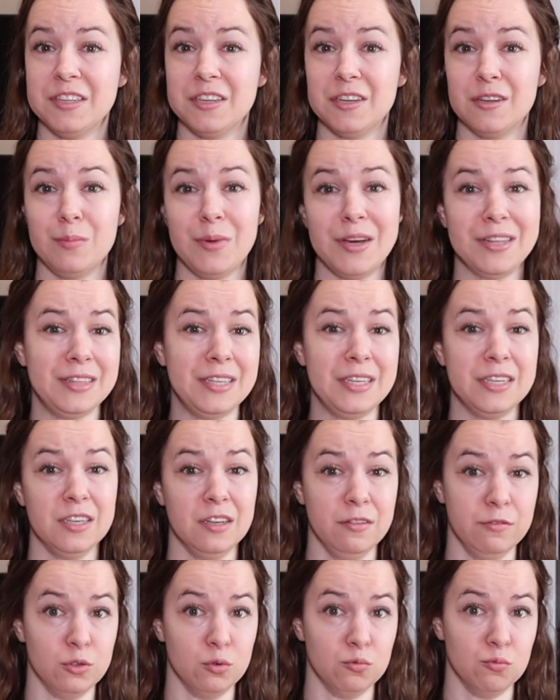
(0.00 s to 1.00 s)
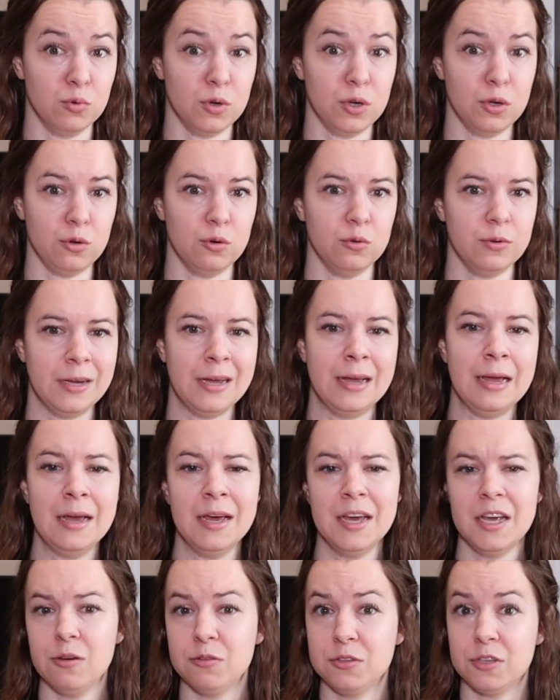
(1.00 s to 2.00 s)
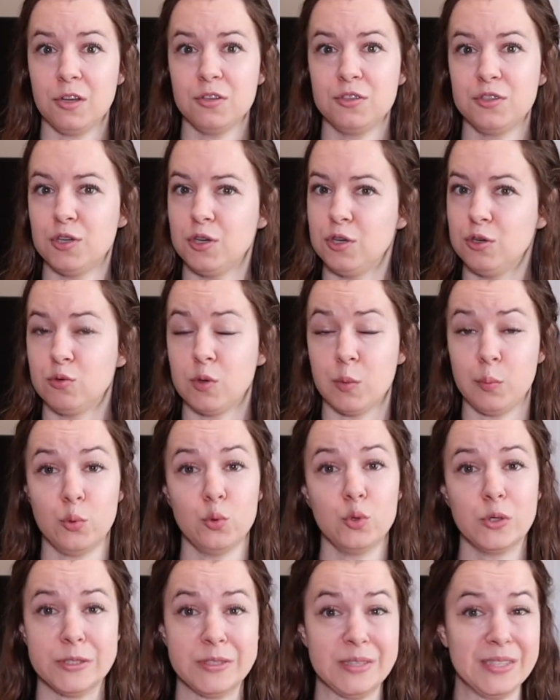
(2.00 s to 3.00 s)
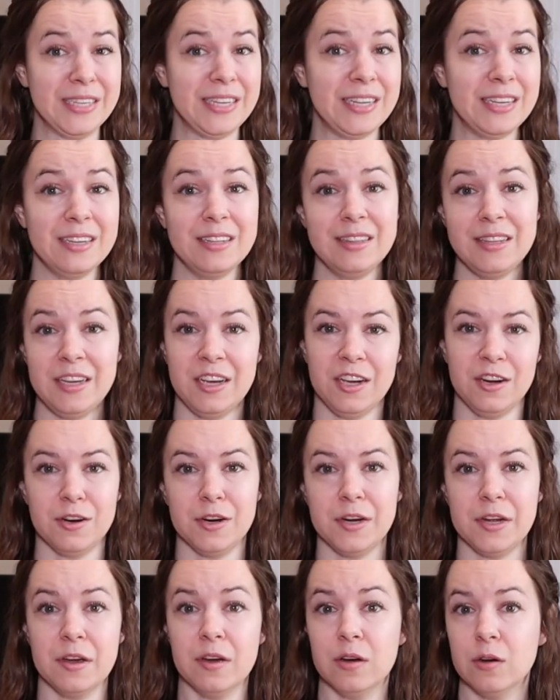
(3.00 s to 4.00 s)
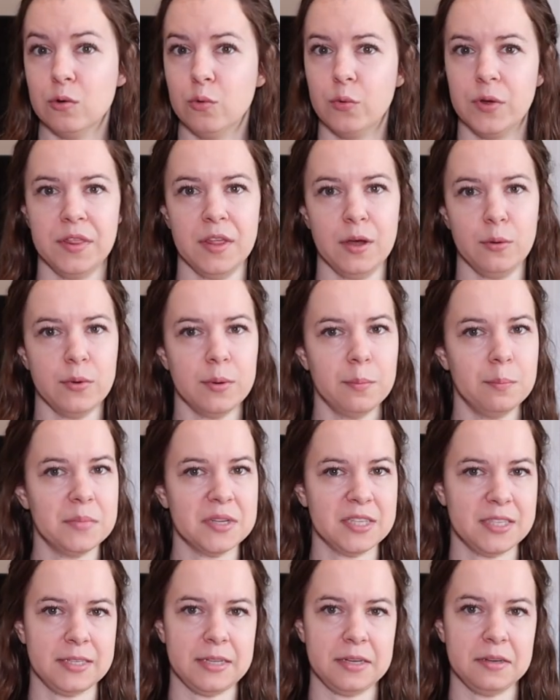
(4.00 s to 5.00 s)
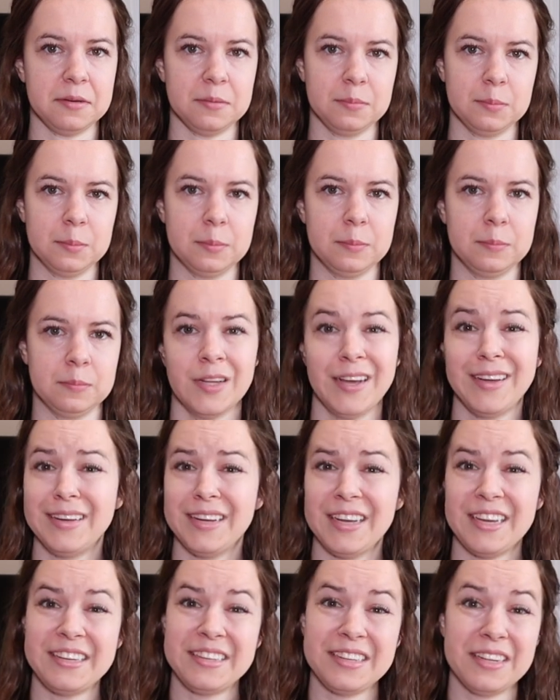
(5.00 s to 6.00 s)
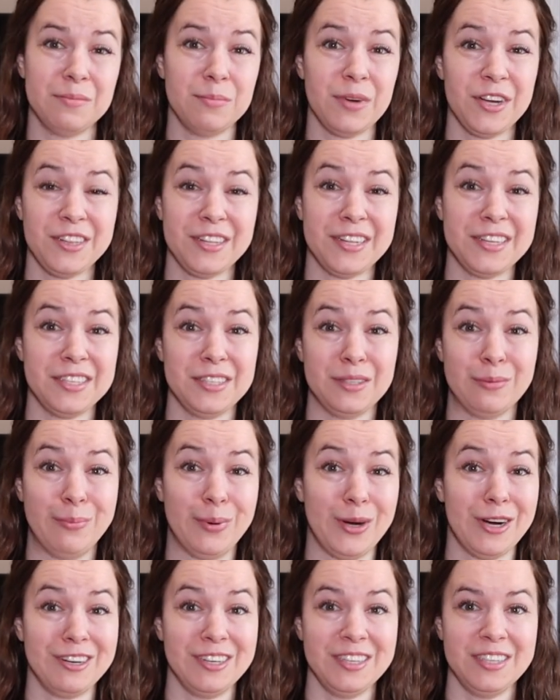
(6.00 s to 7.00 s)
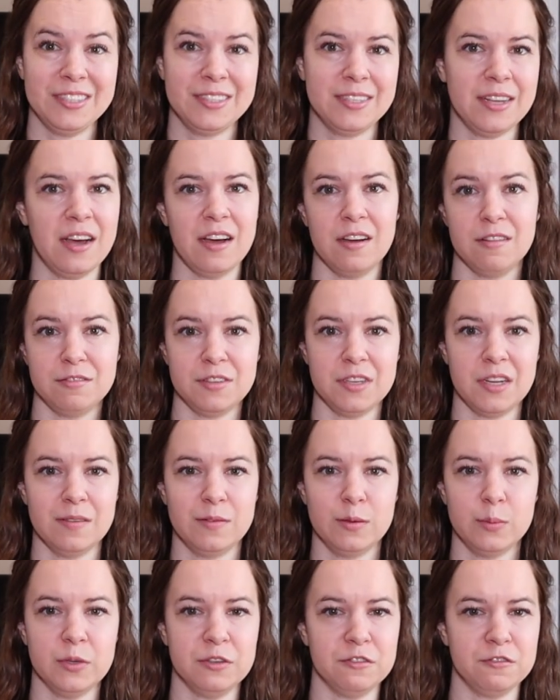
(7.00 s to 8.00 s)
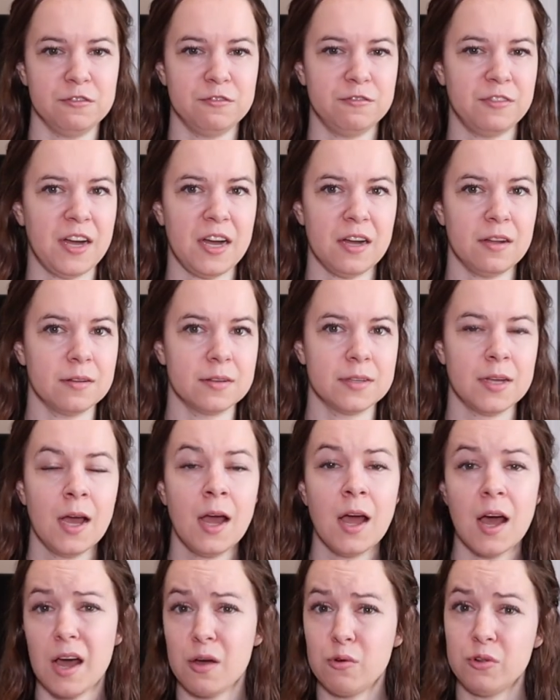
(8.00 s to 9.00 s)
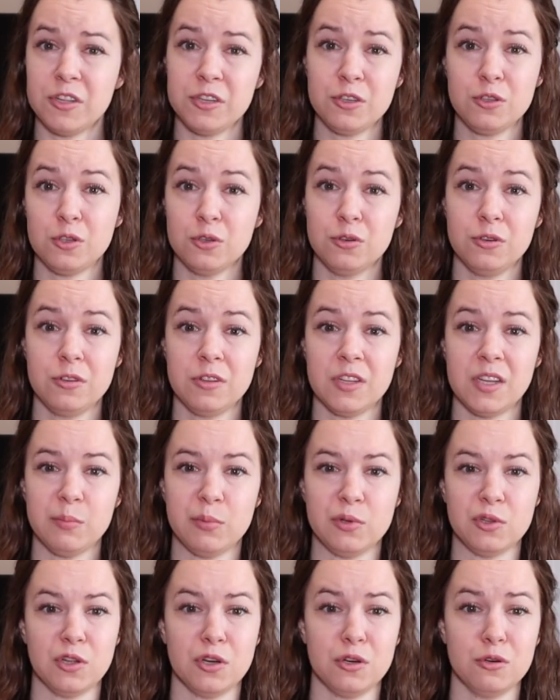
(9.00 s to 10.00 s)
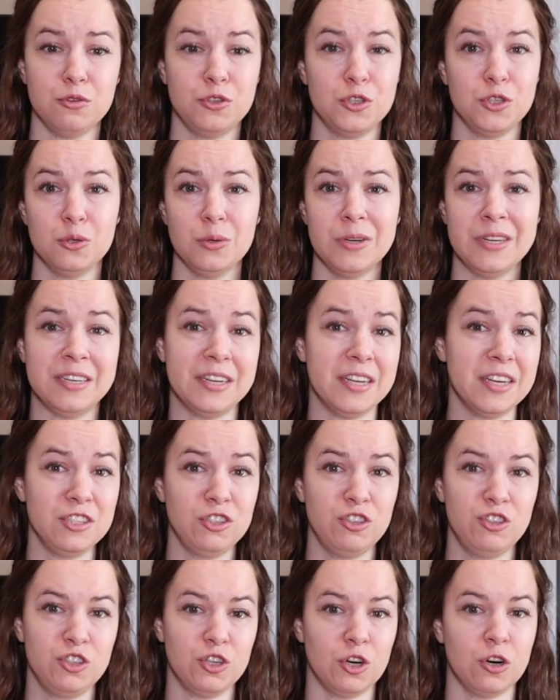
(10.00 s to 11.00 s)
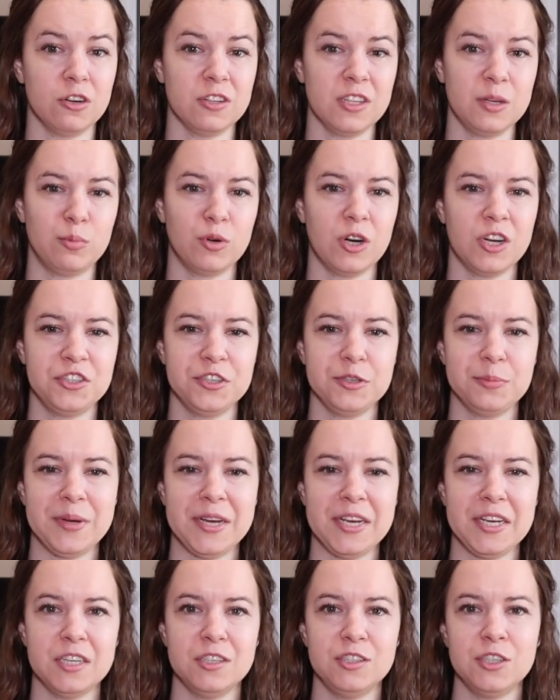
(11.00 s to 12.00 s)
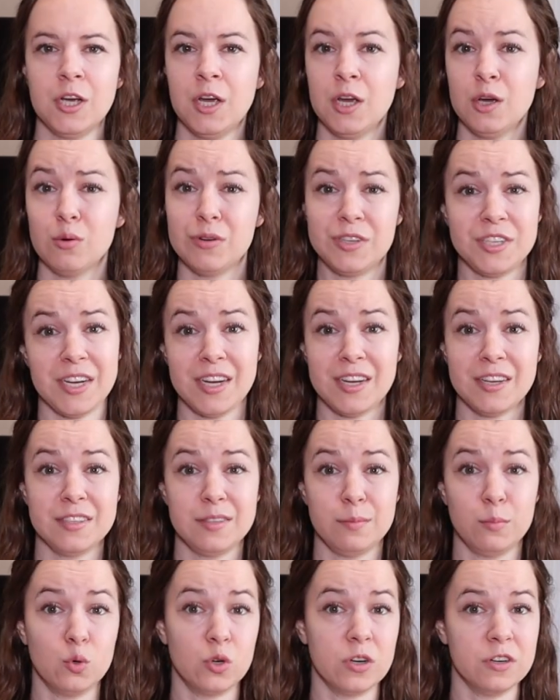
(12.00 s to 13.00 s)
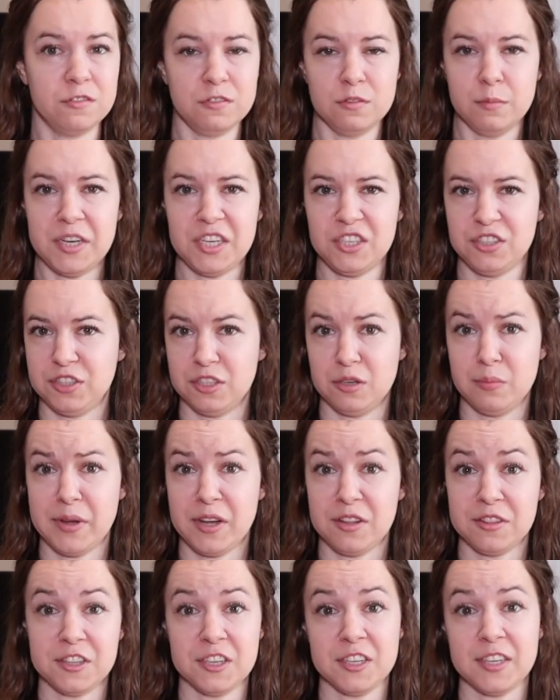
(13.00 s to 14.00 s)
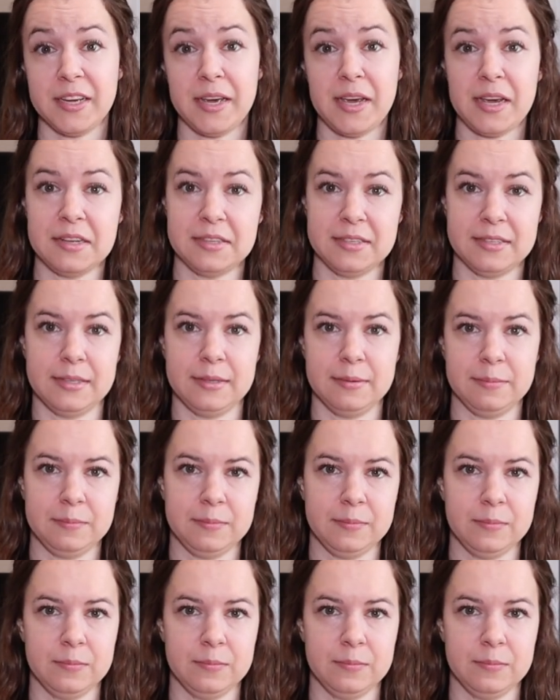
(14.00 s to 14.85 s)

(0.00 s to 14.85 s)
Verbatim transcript: them at the end of a road. He was also reportedly in the area when they went missing. Annette and Mylette's bodies have never been found. I will include a link below to Annette's Charley Project page, which has more information about their case.